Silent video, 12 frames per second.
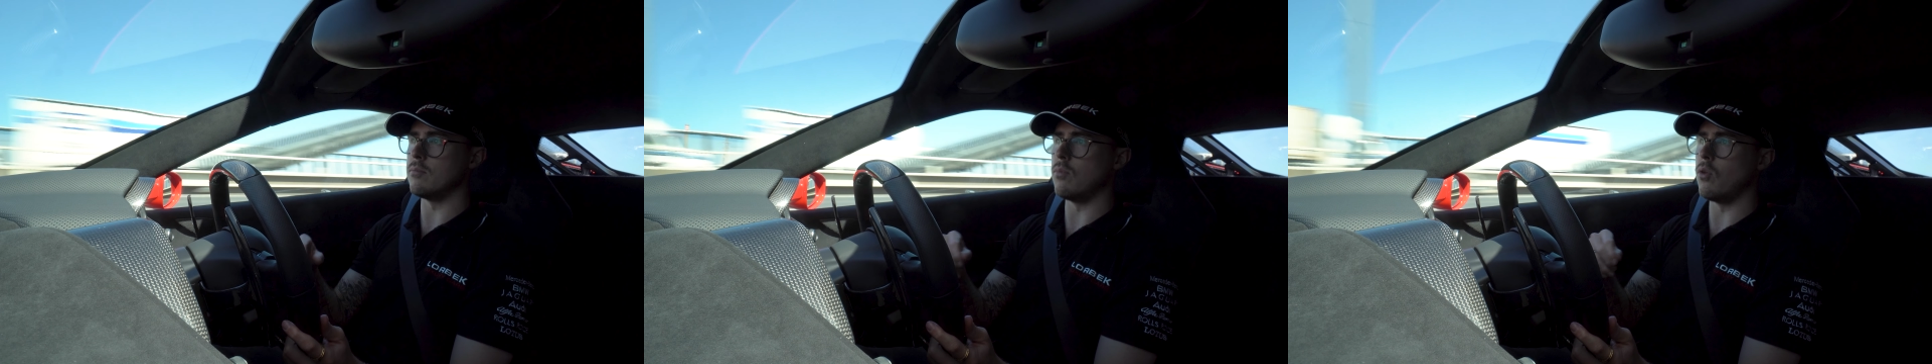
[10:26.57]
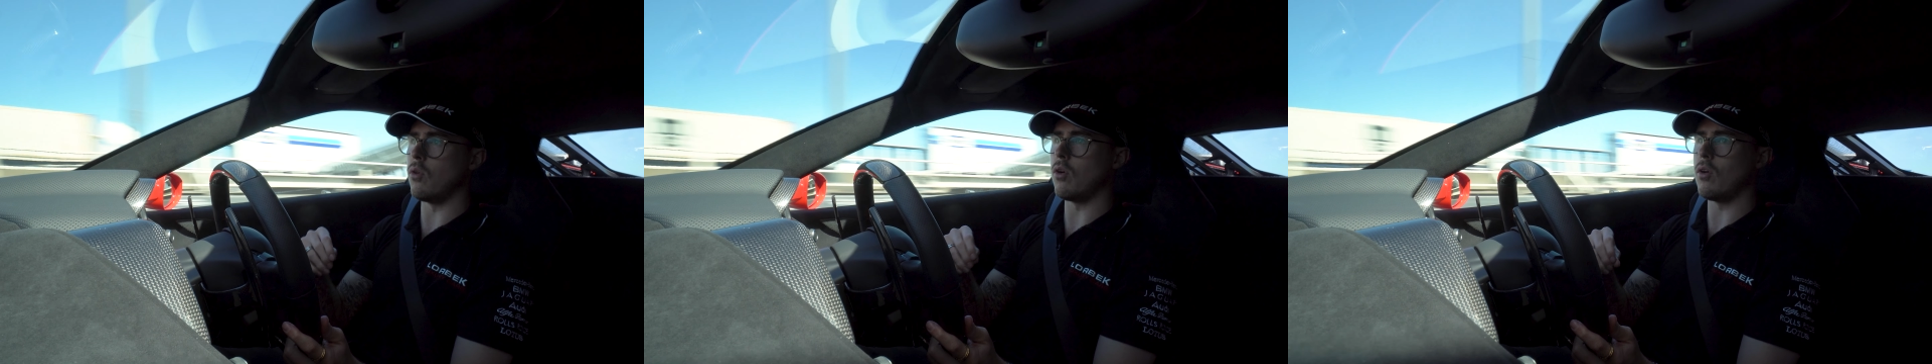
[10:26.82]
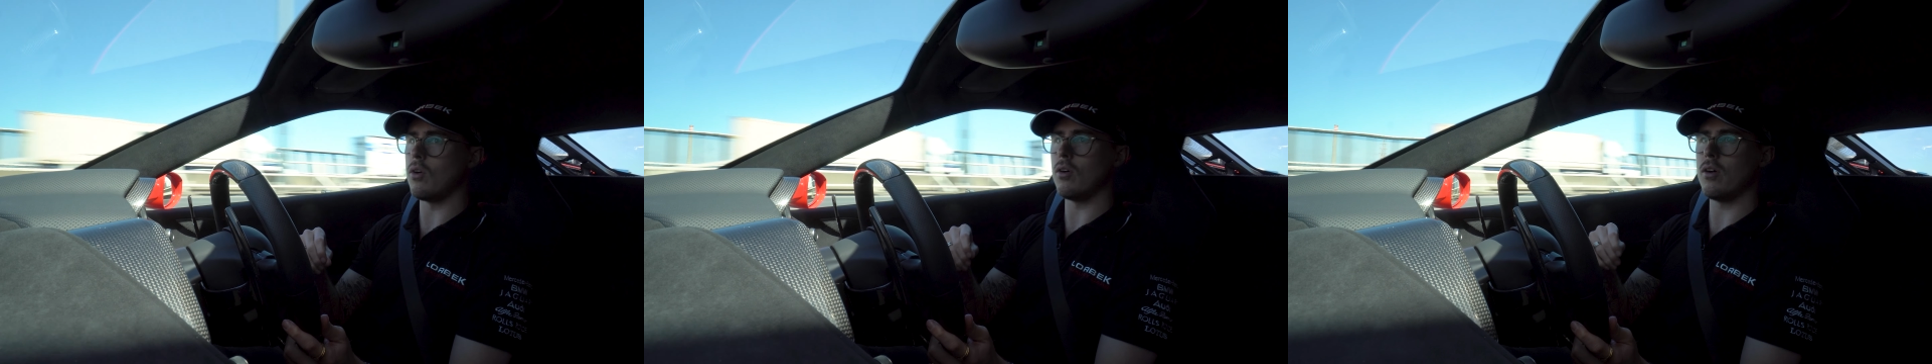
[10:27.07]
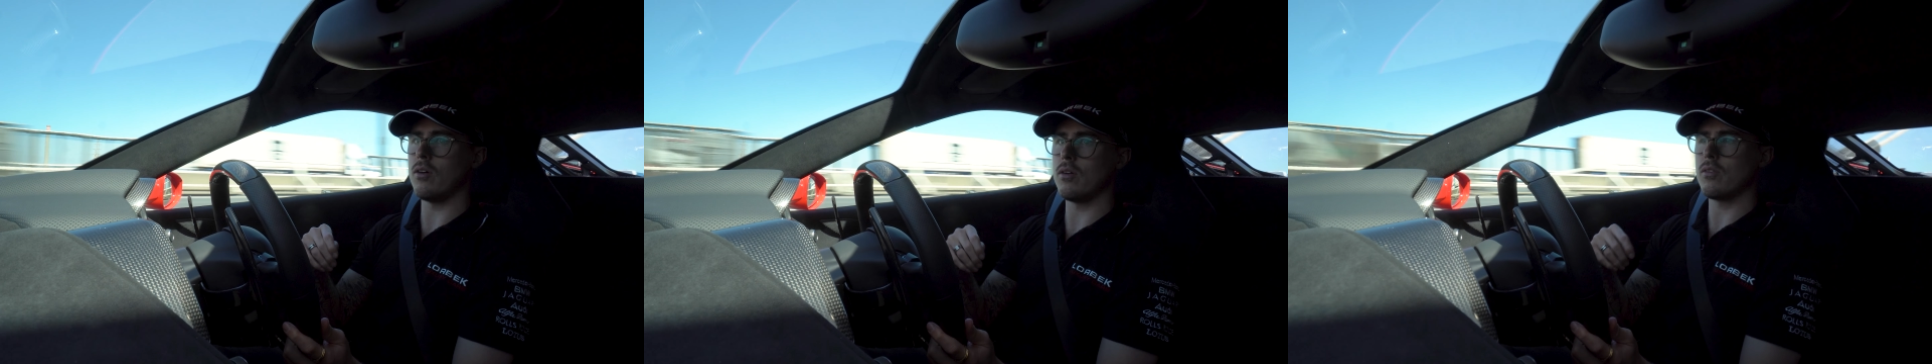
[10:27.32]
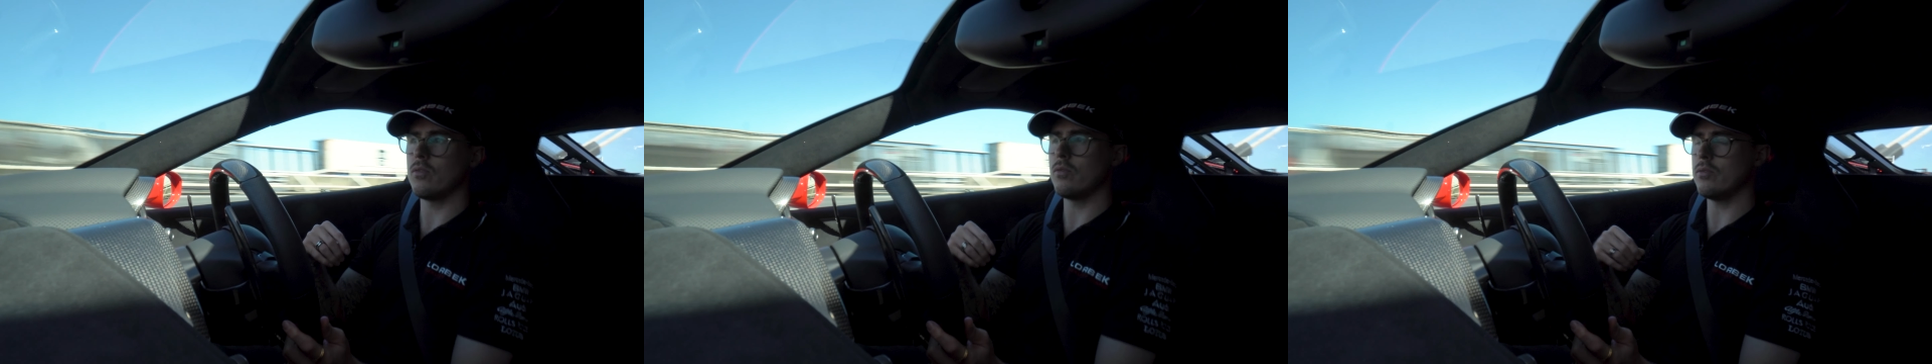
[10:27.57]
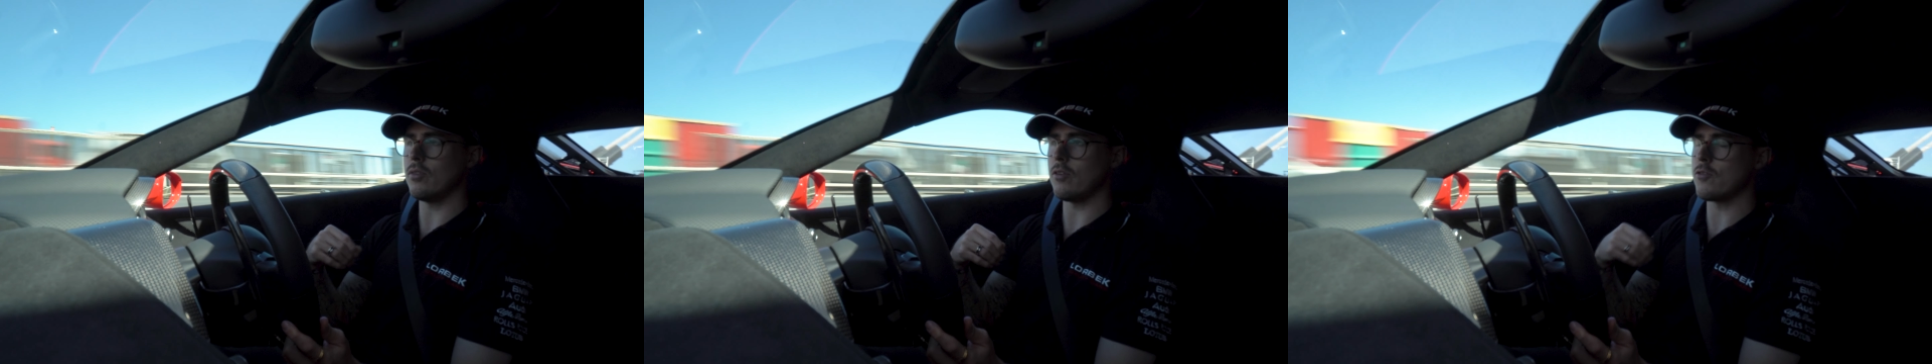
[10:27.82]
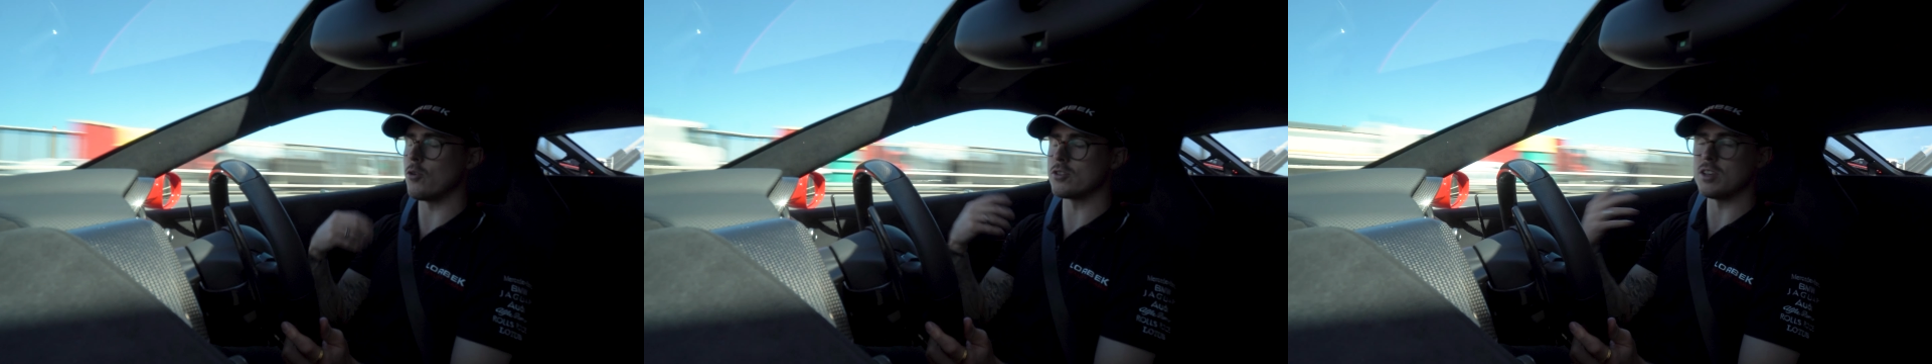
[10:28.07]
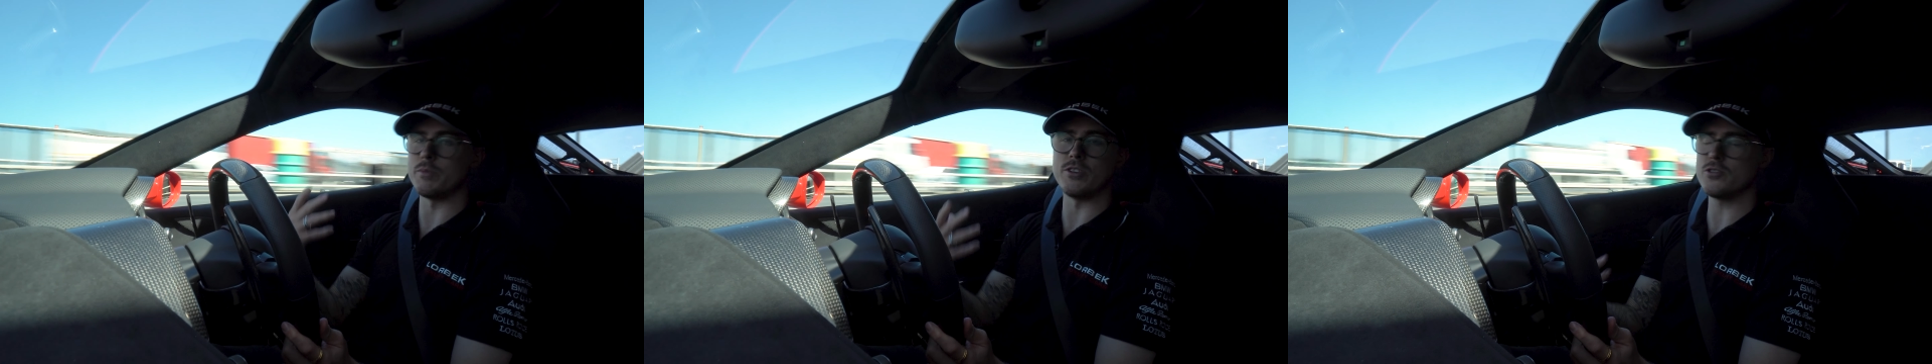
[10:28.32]
more, of
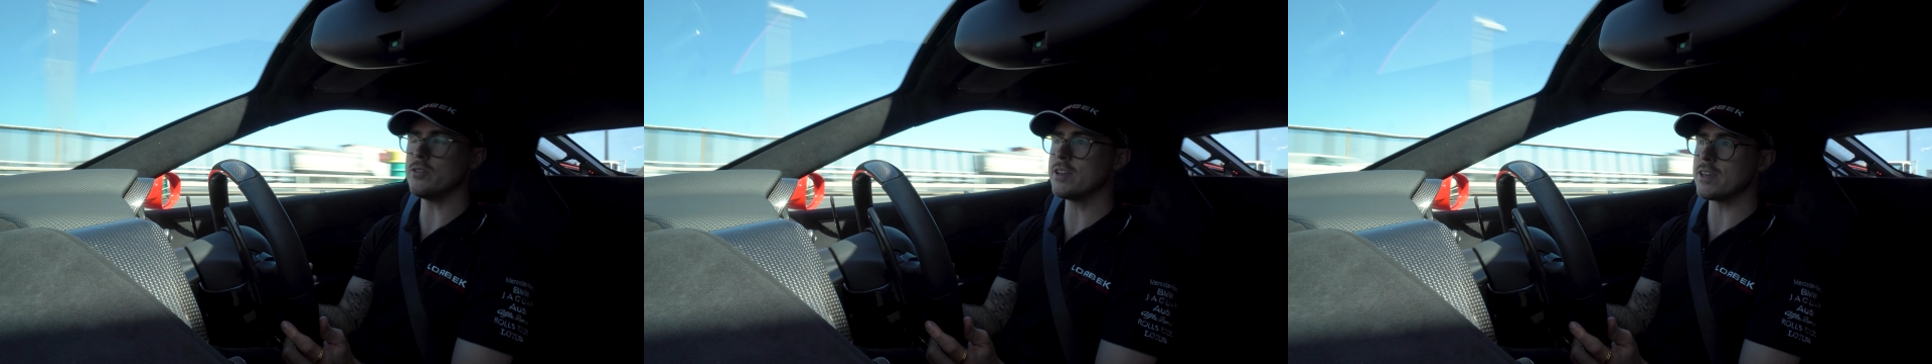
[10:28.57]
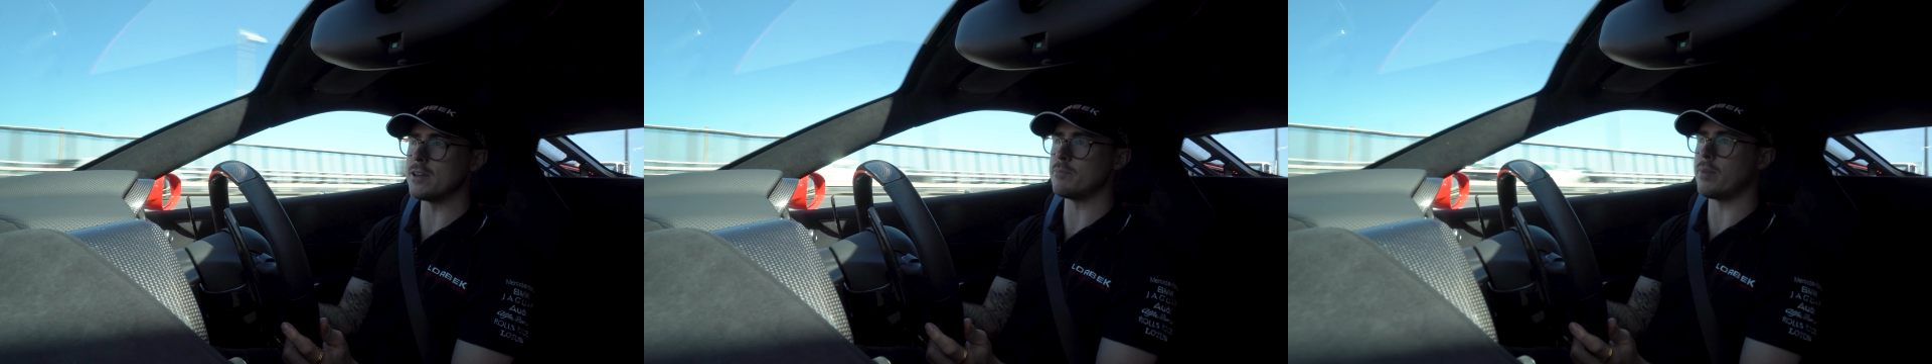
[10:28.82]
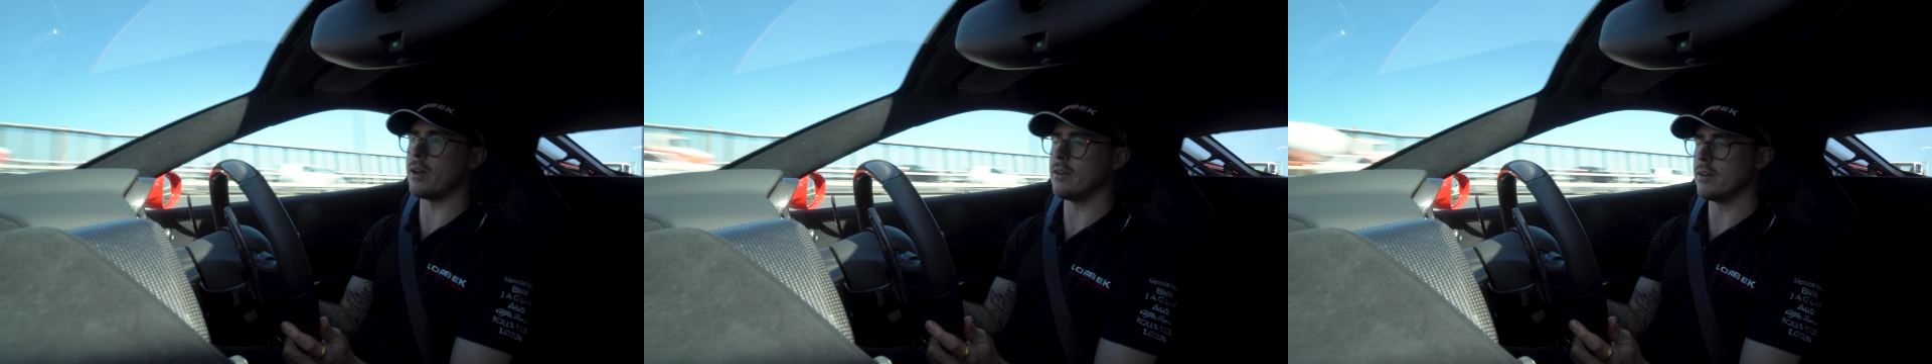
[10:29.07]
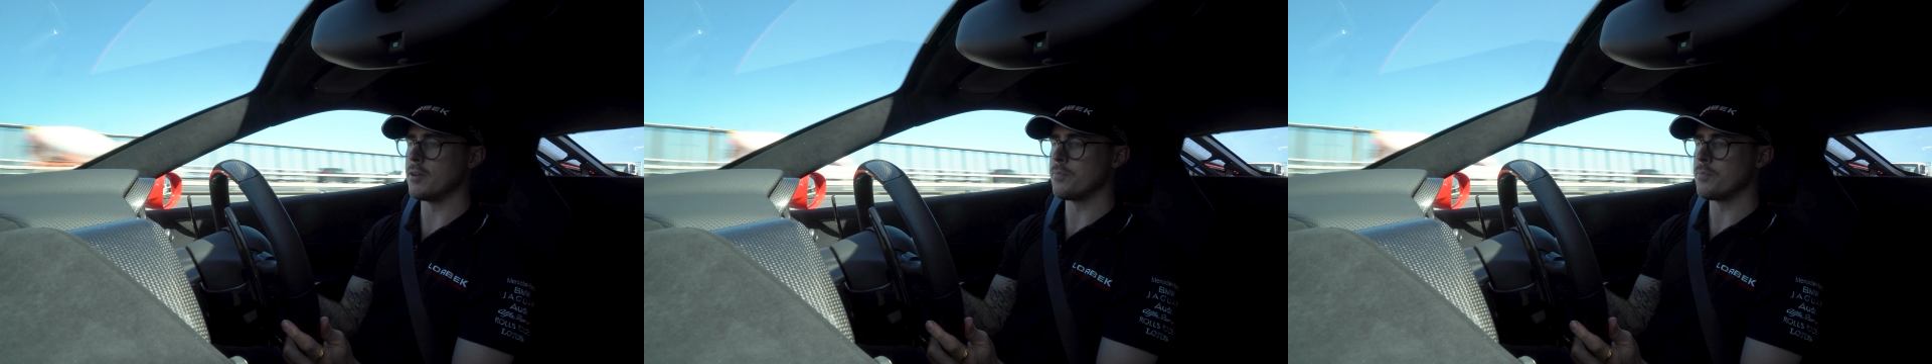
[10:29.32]
course, I'm enjoying it, but